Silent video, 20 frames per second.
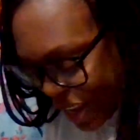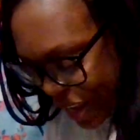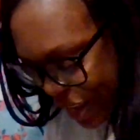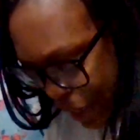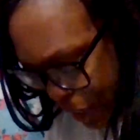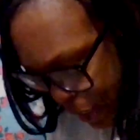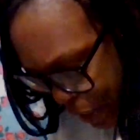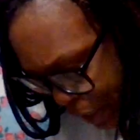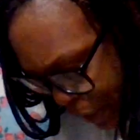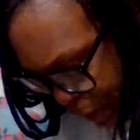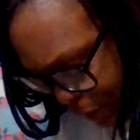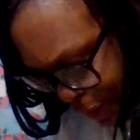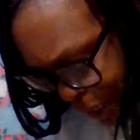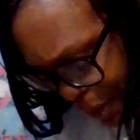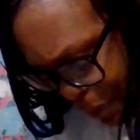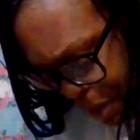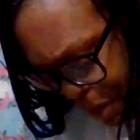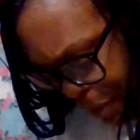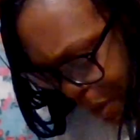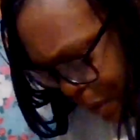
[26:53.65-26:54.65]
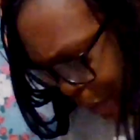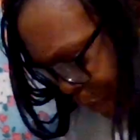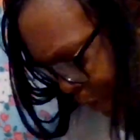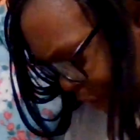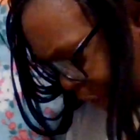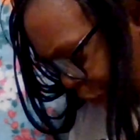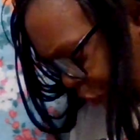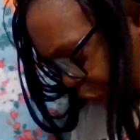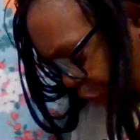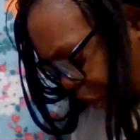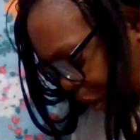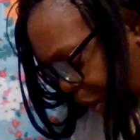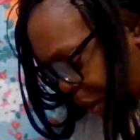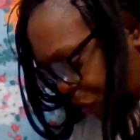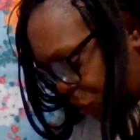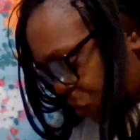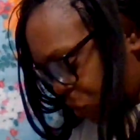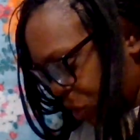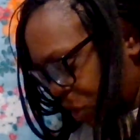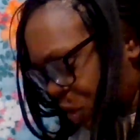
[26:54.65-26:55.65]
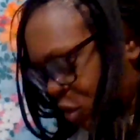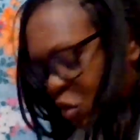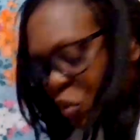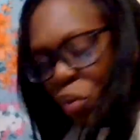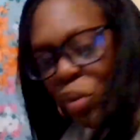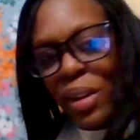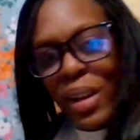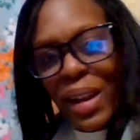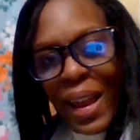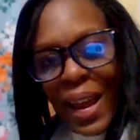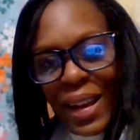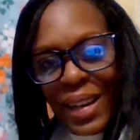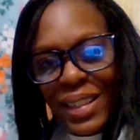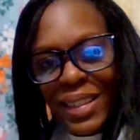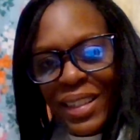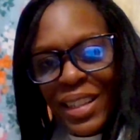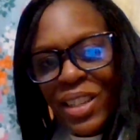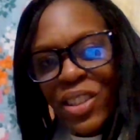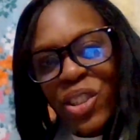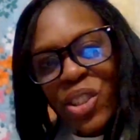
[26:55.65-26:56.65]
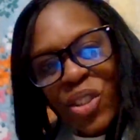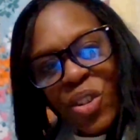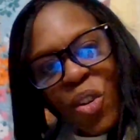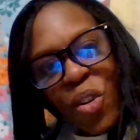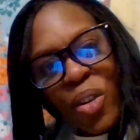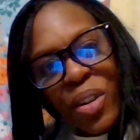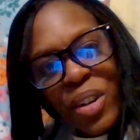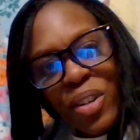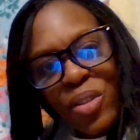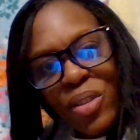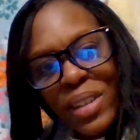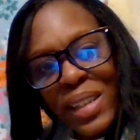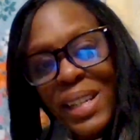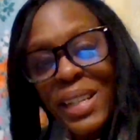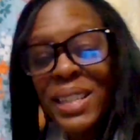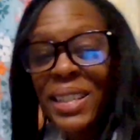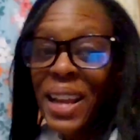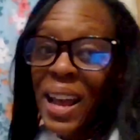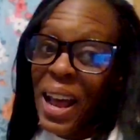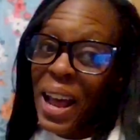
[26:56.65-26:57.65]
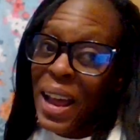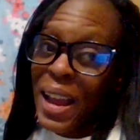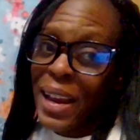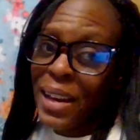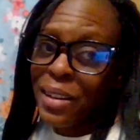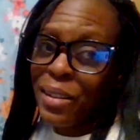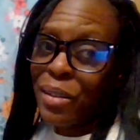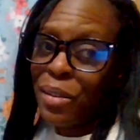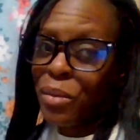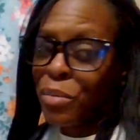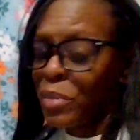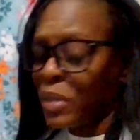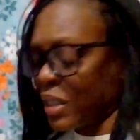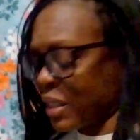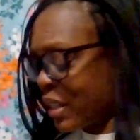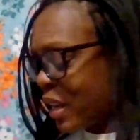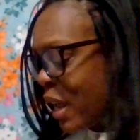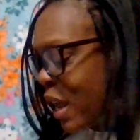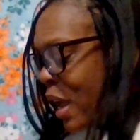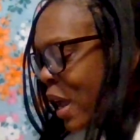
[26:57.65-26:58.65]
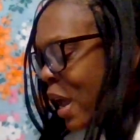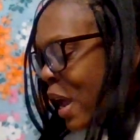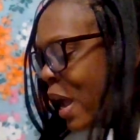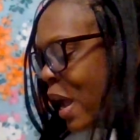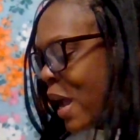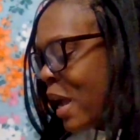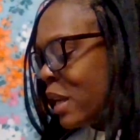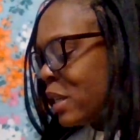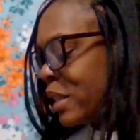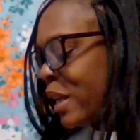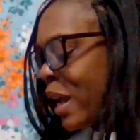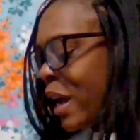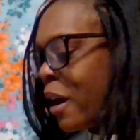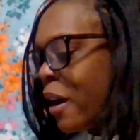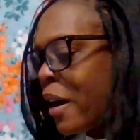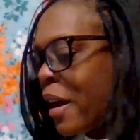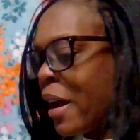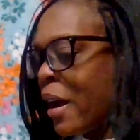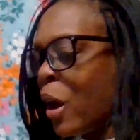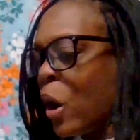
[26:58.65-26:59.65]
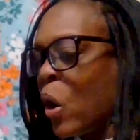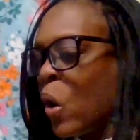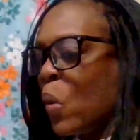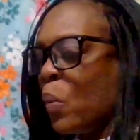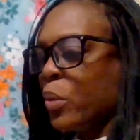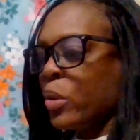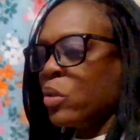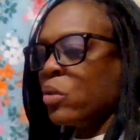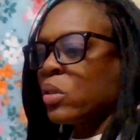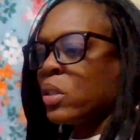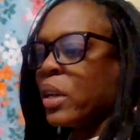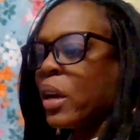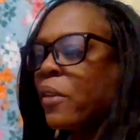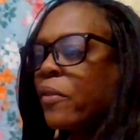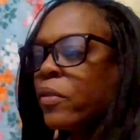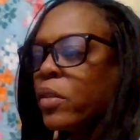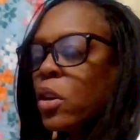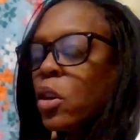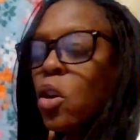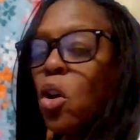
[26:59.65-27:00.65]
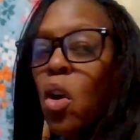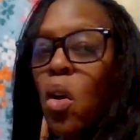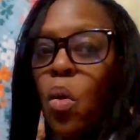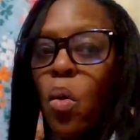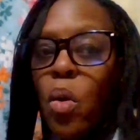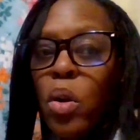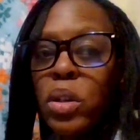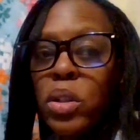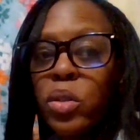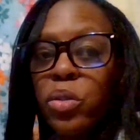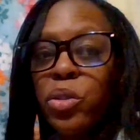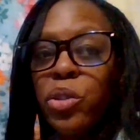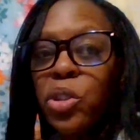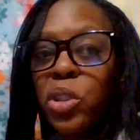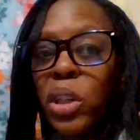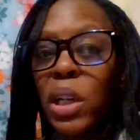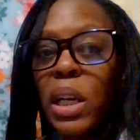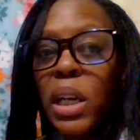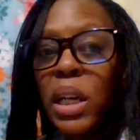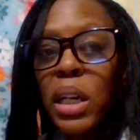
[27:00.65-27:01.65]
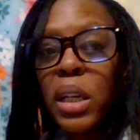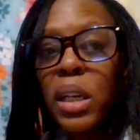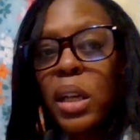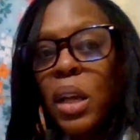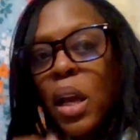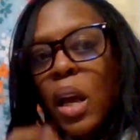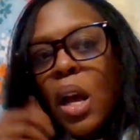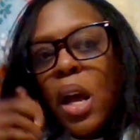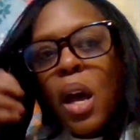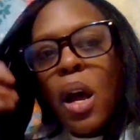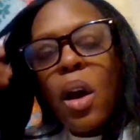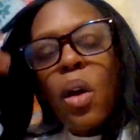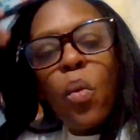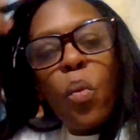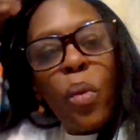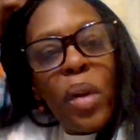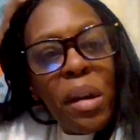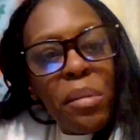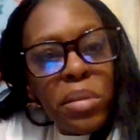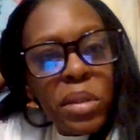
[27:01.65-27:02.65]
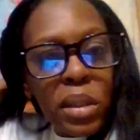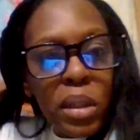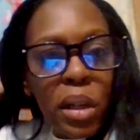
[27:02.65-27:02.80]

yes I'm in my PJs just relaxing showing you these items and I, I hope you definitely go onto Shein webs